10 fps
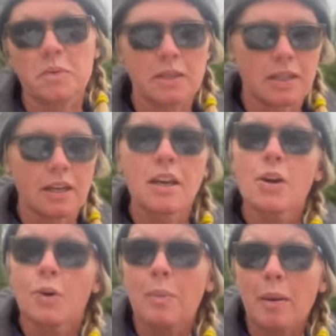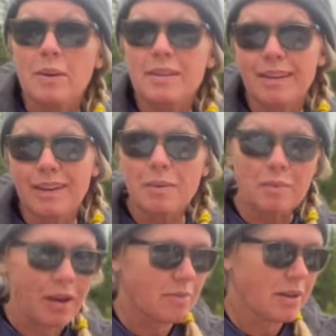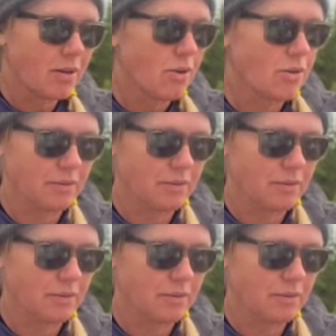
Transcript: see. It might be skim, it might be whole.